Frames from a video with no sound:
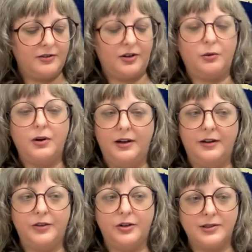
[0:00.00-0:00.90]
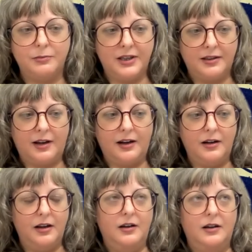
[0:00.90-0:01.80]
So if there's something that
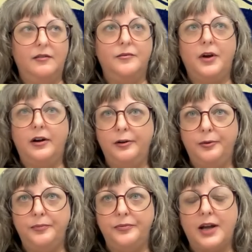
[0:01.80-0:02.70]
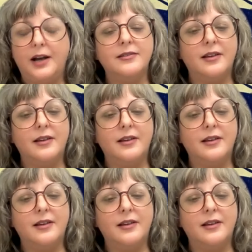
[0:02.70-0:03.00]
has